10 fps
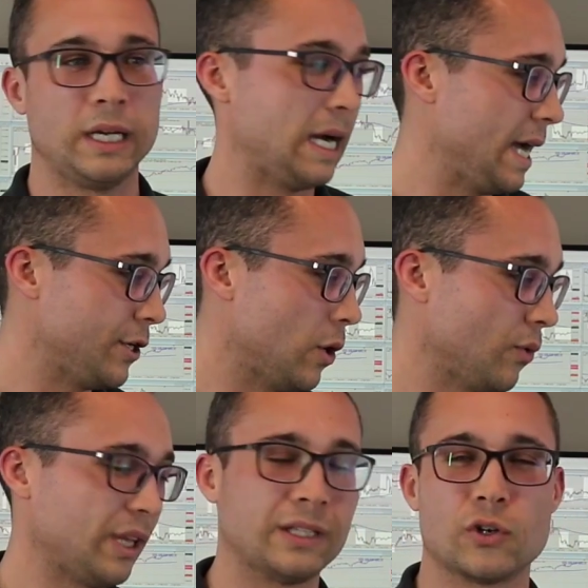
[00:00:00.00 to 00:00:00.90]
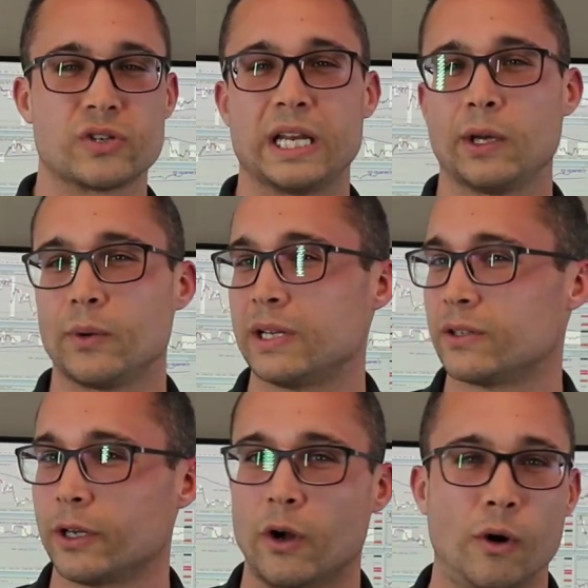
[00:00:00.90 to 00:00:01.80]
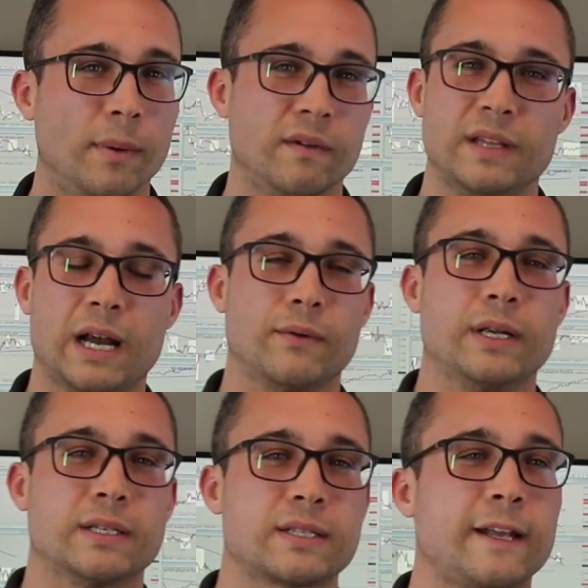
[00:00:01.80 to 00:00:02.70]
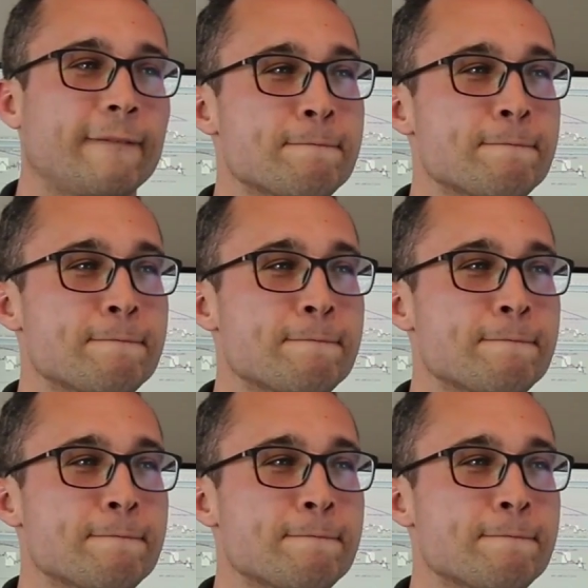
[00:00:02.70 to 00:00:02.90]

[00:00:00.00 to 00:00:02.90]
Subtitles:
I don't think there's any reason to go above that risk.